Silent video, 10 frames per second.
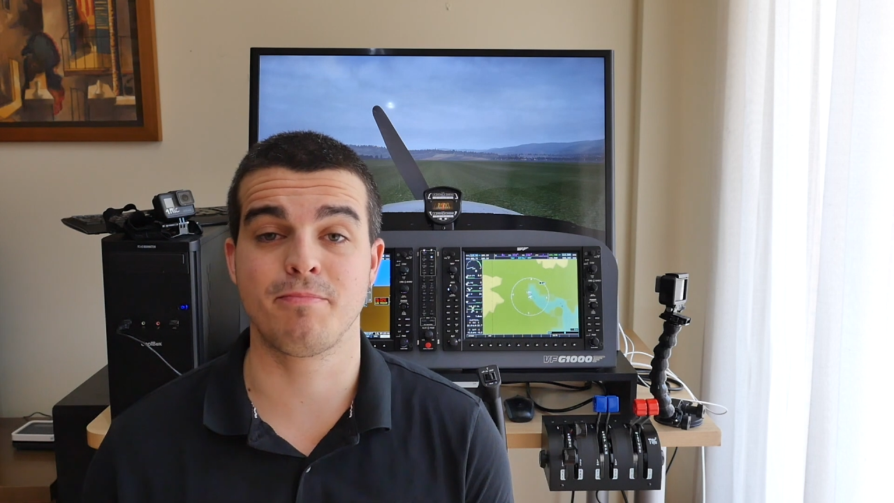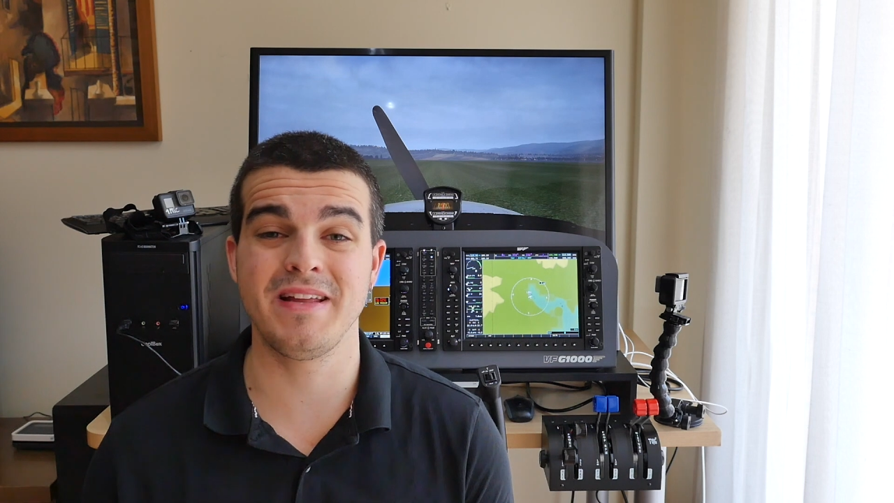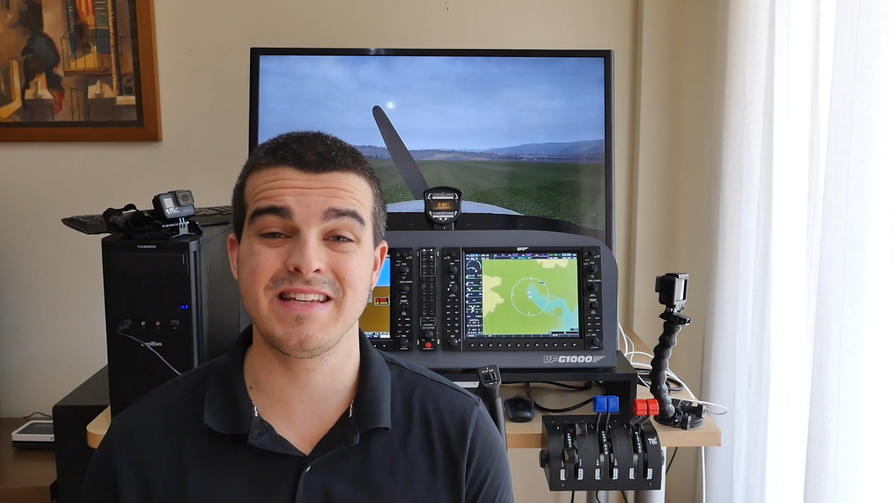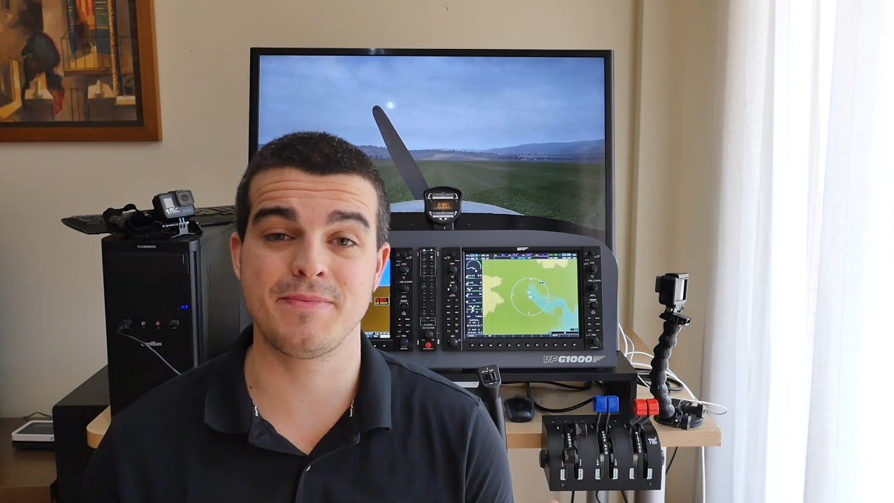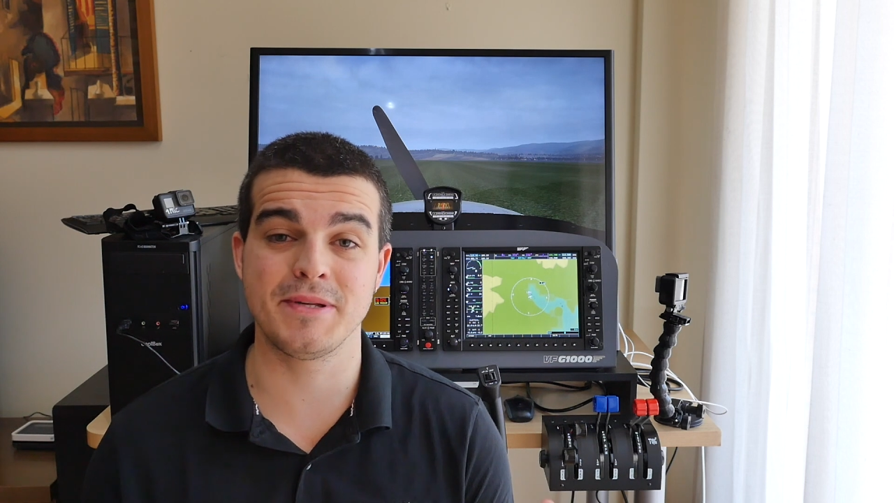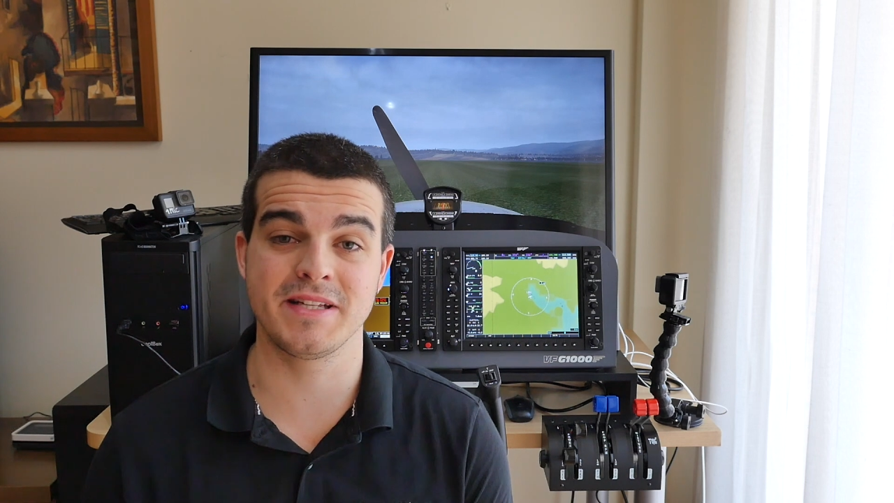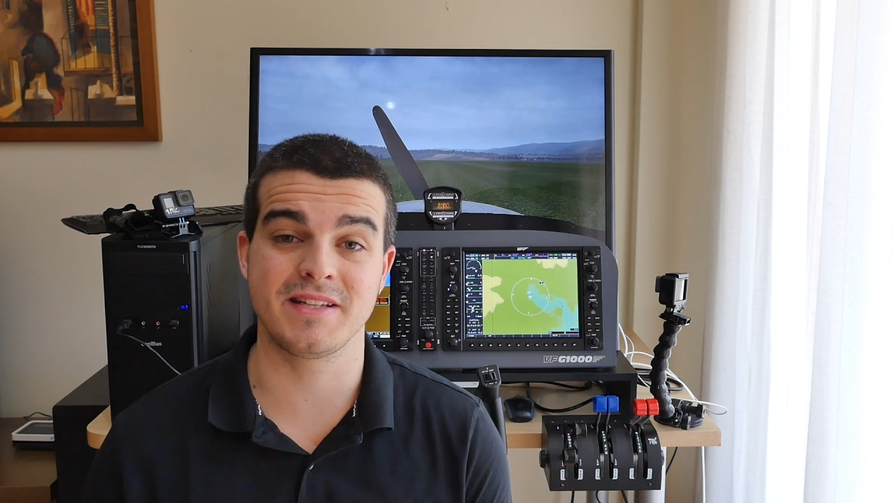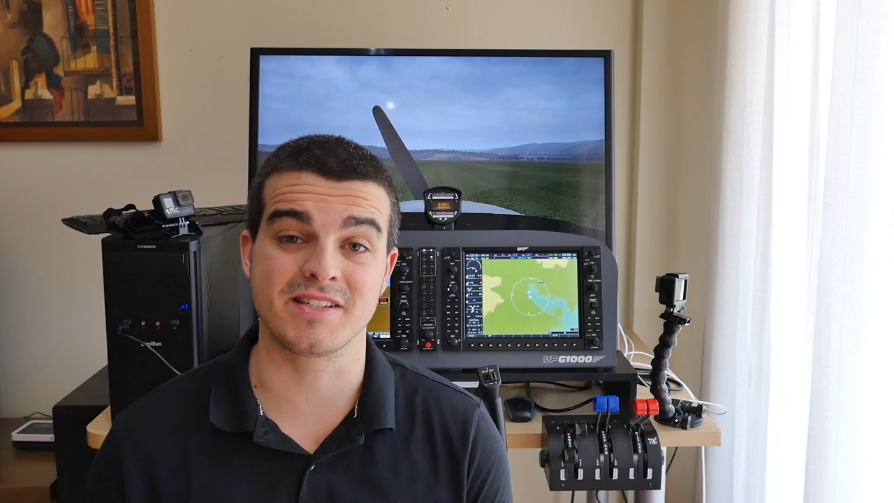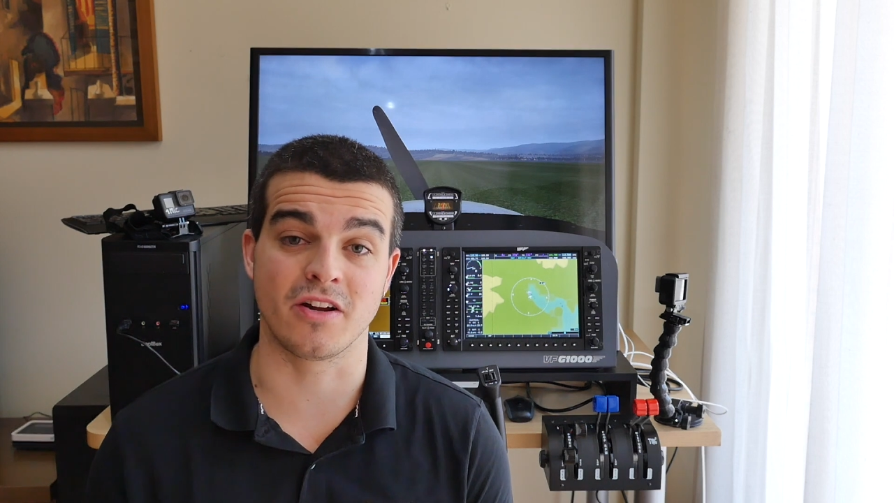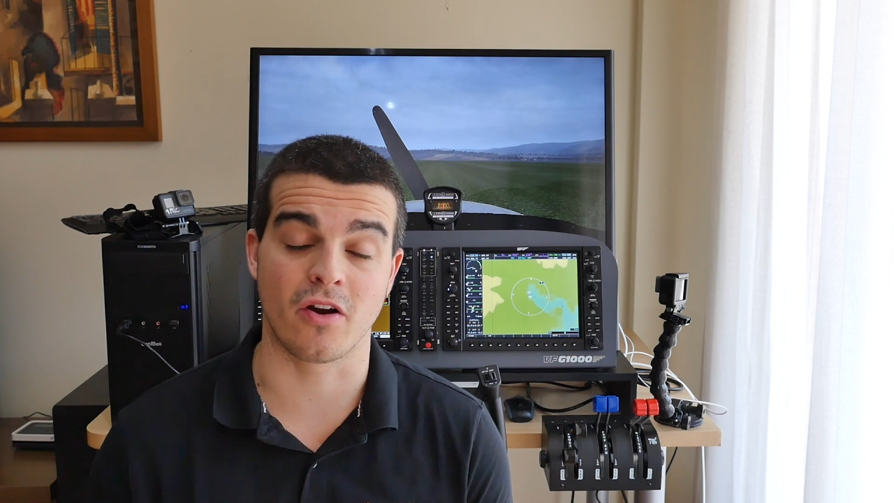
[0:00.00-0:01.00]
please
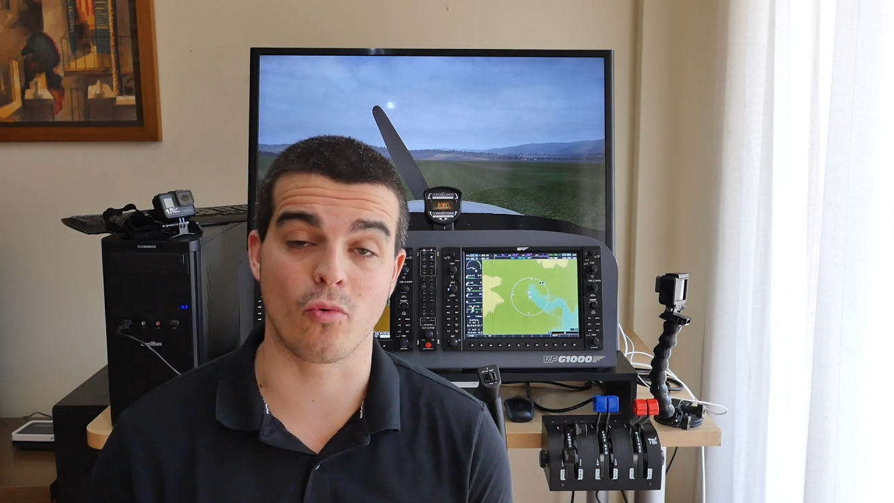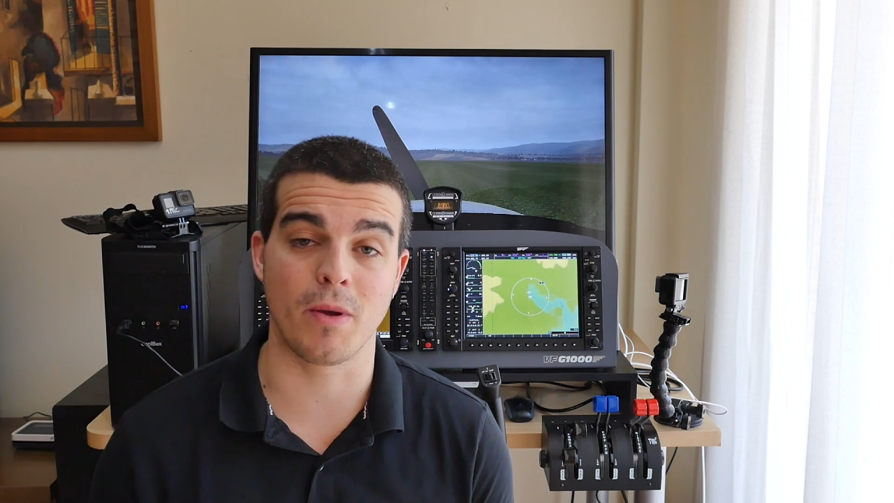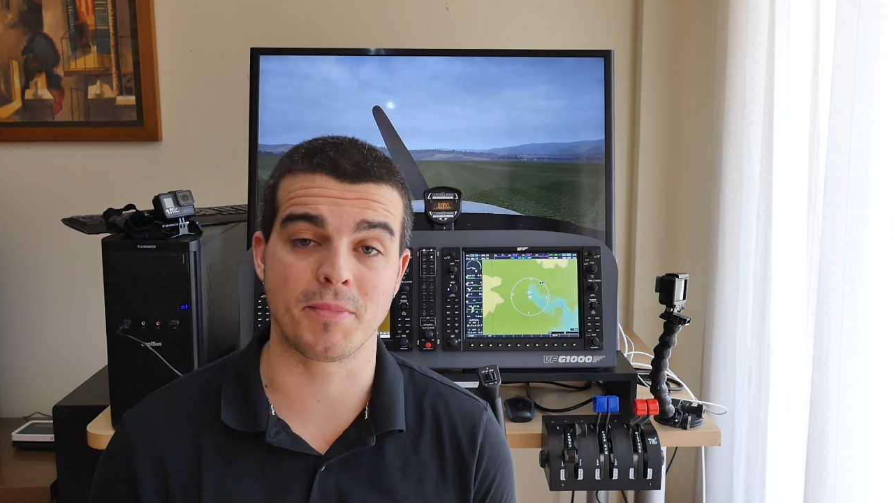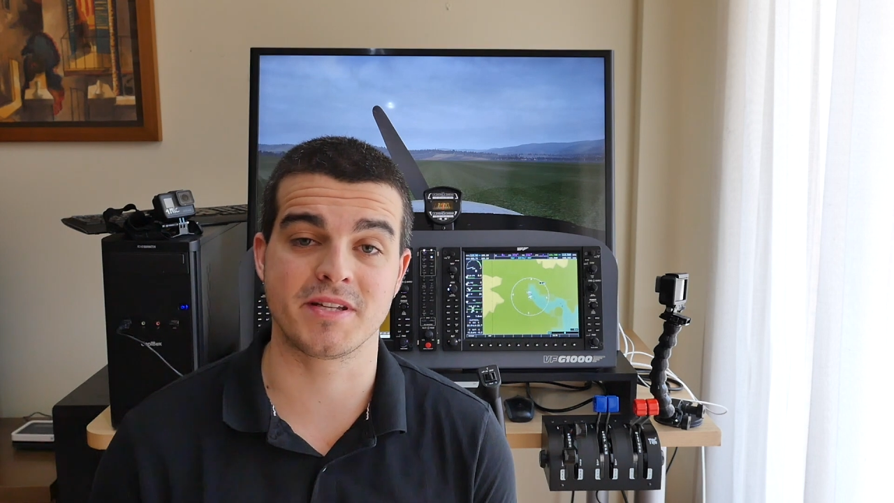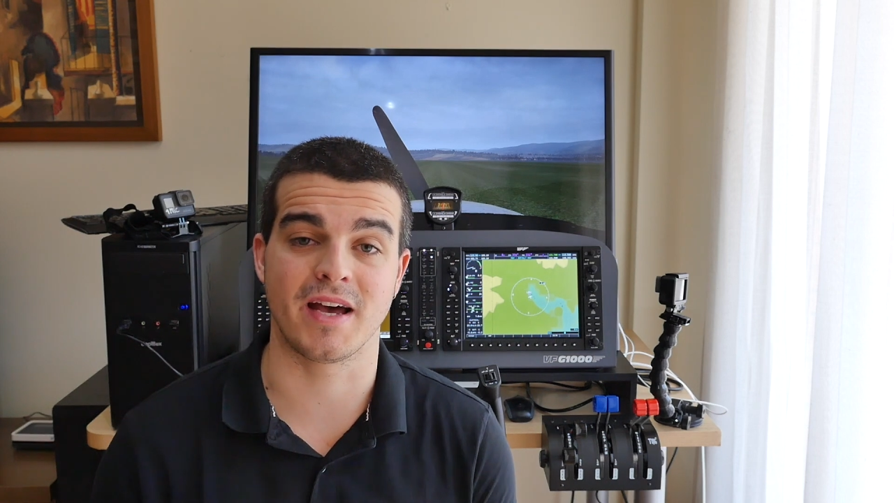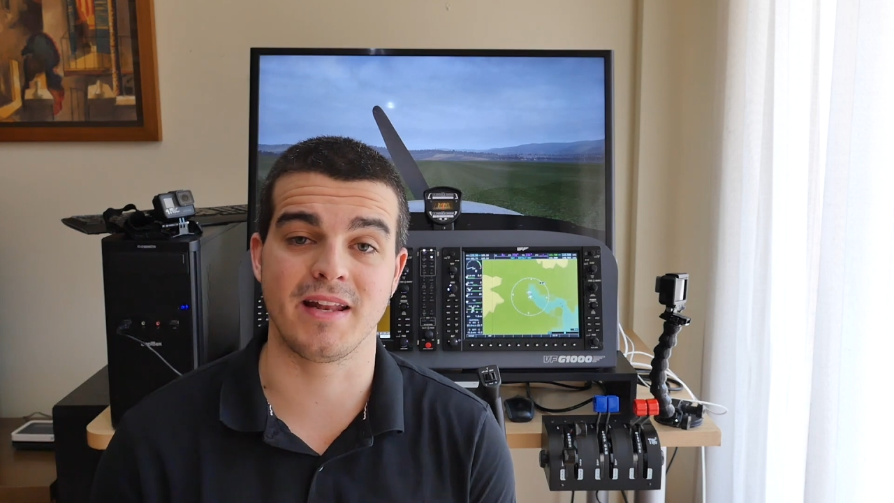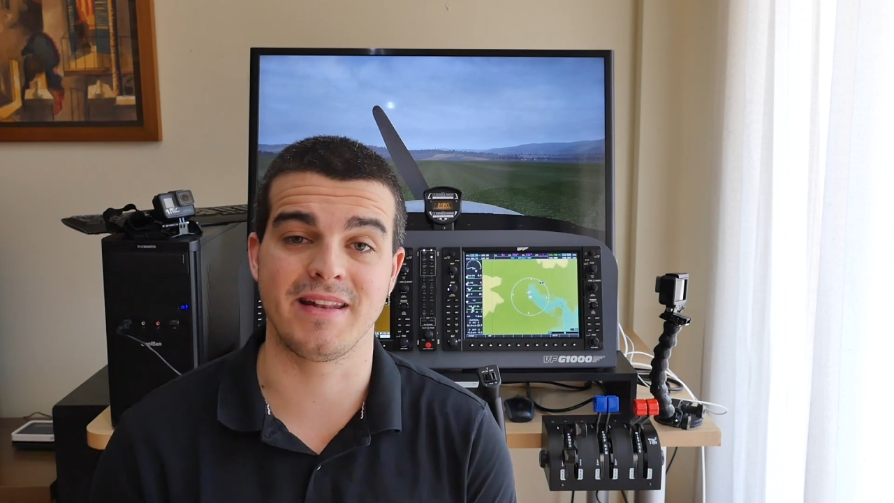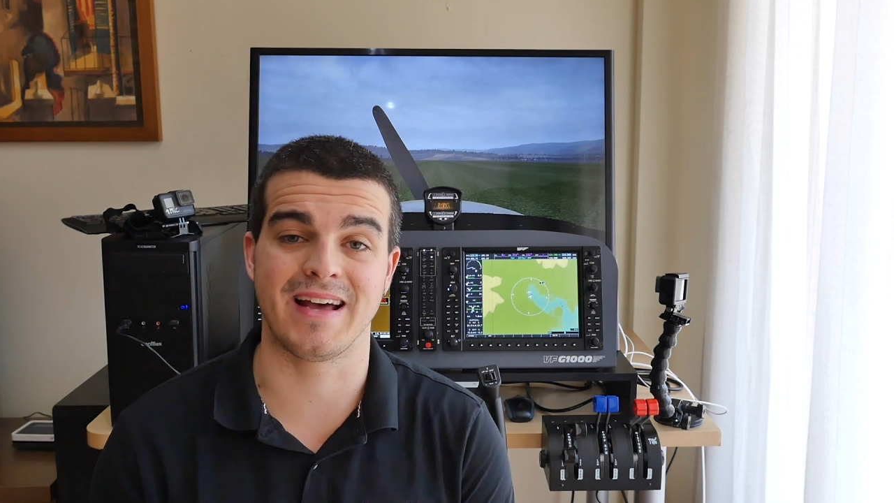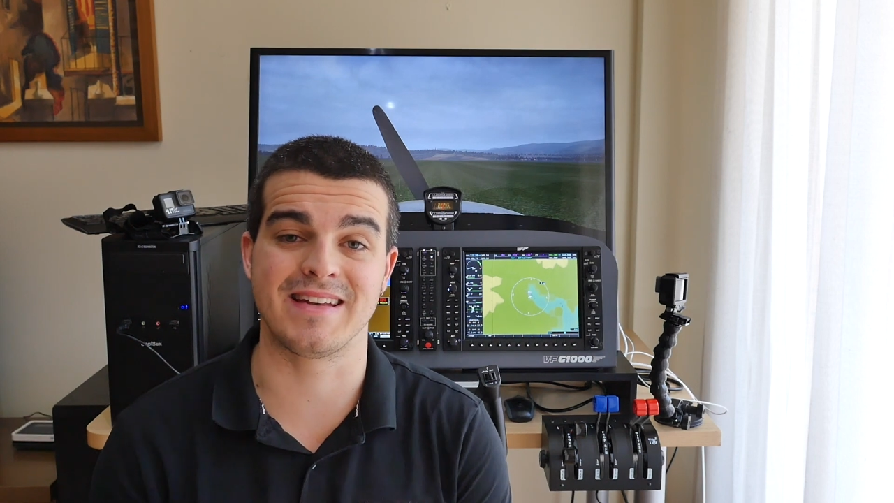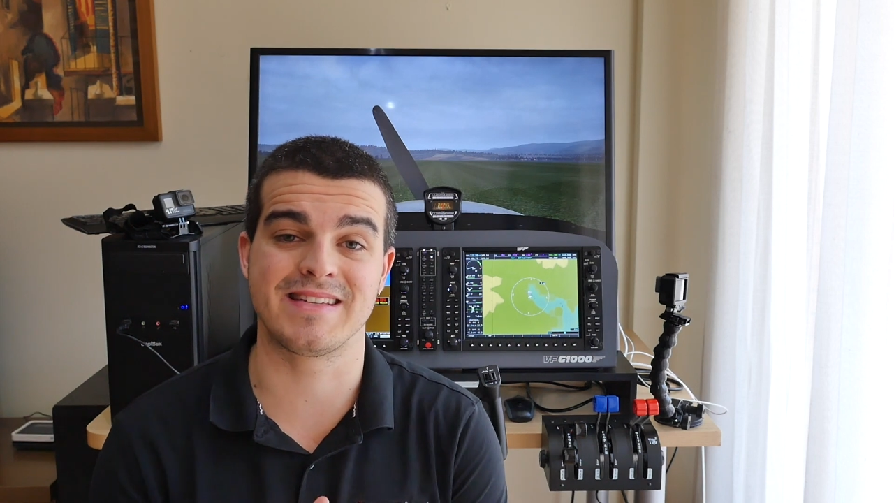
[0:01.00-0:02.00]
visit us on our
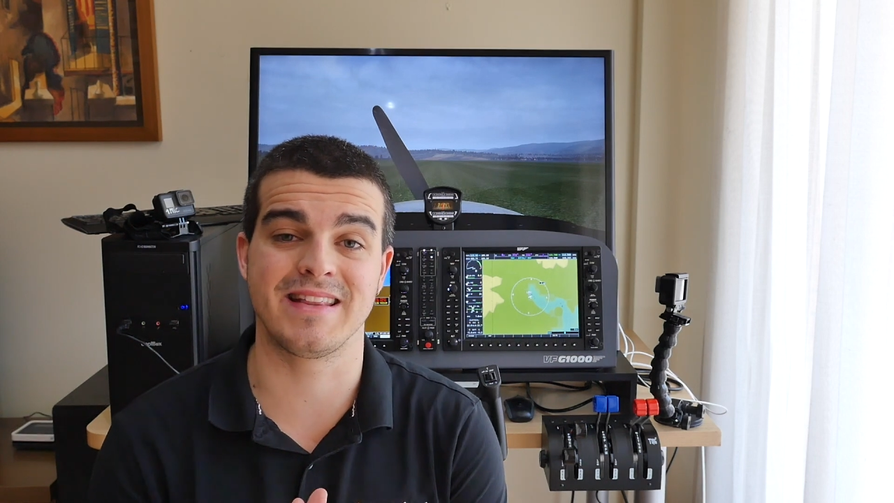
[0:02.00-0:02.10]
website that's